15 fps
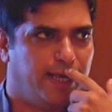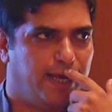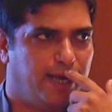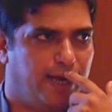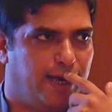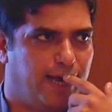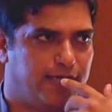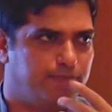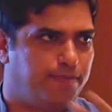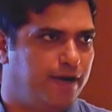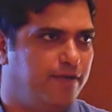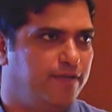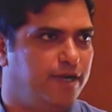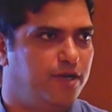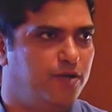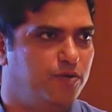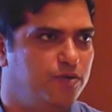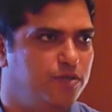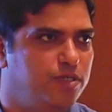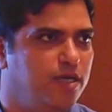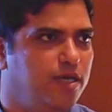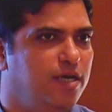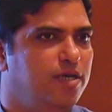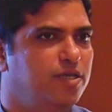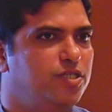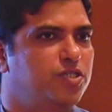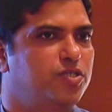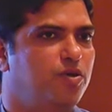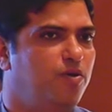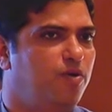uh, as part of their tools.
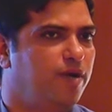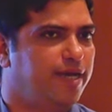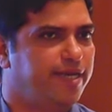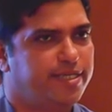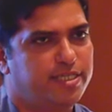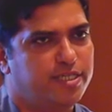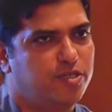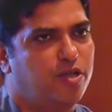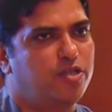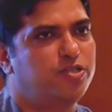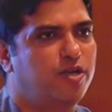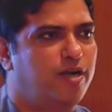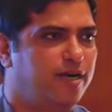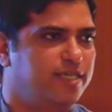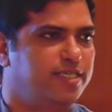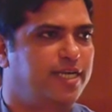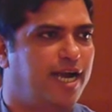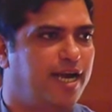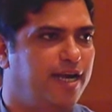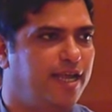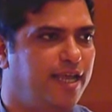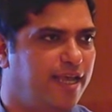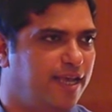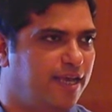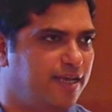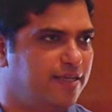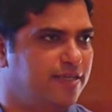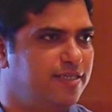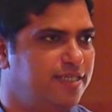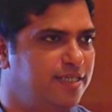So it is also not a standing
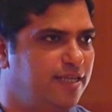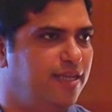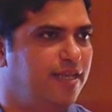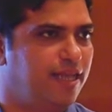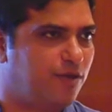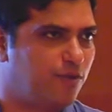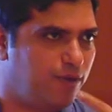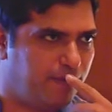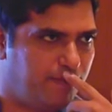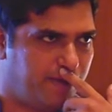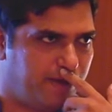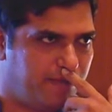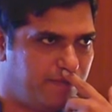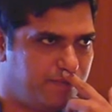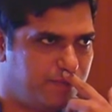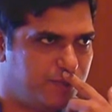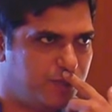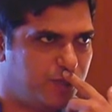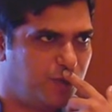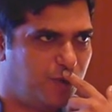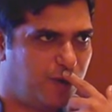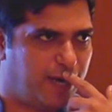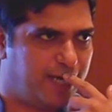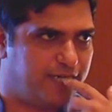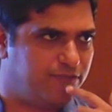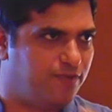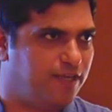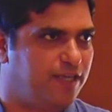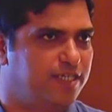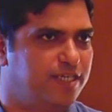still equilibrium. So as
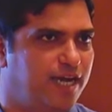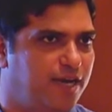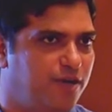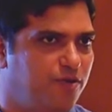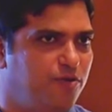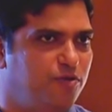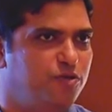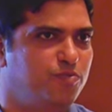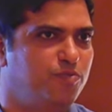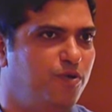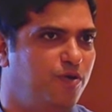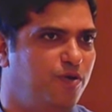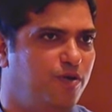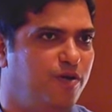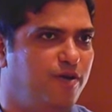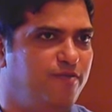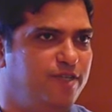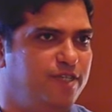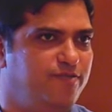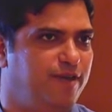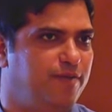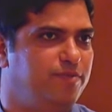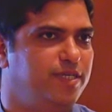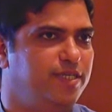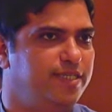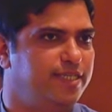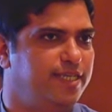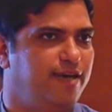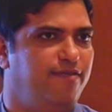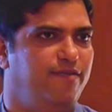we start to use more of this WebGL
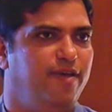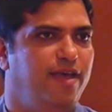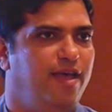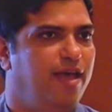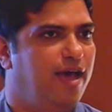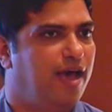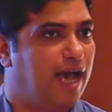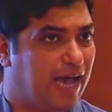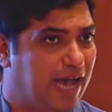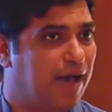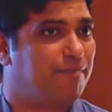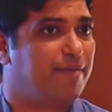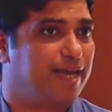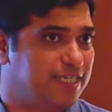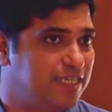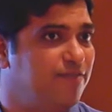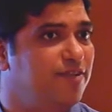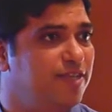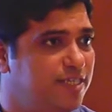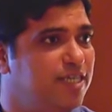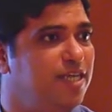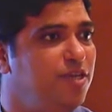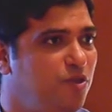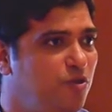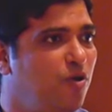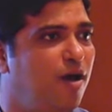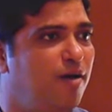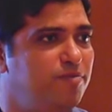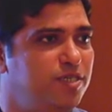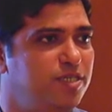stuff, I'm guessing we'll see new
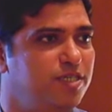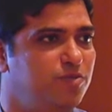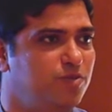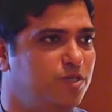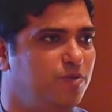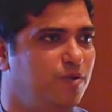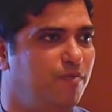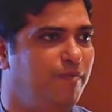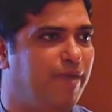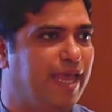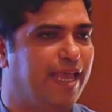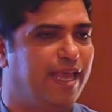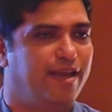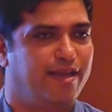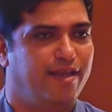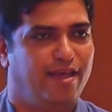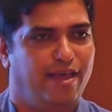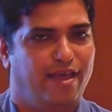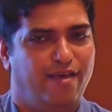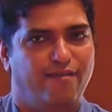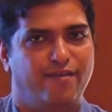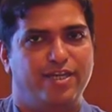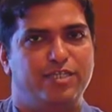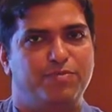options which will make it very